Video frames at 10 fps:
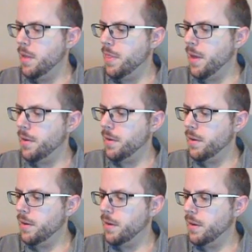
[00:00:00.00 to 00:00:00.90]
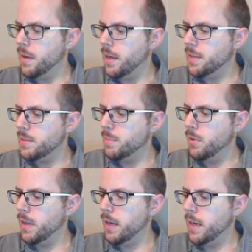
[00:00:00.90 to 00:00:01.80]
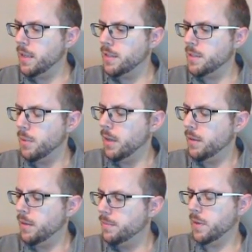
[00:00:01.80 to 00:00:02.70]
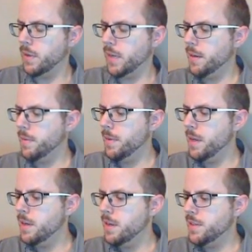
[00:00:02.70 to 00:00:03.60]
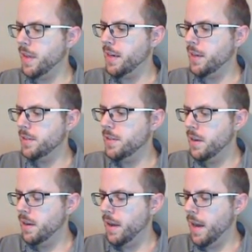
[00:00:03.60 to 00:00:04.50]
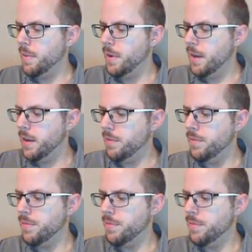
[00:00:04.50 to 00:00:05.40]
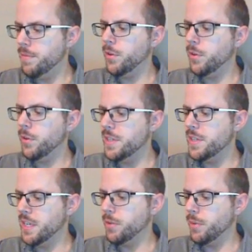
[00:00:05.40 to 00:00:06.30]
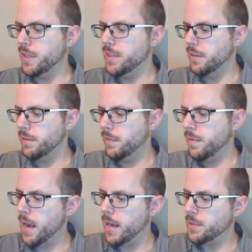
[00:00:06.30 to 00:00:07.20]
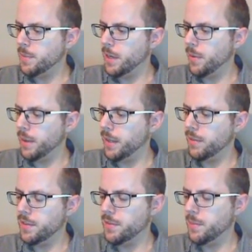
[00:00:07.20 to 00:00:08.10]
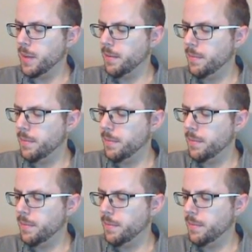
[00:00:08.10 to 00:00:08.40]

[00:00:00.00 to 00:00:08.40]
that get smaller and smaller, okay. So that is um, volume is decreasing as we're going this way,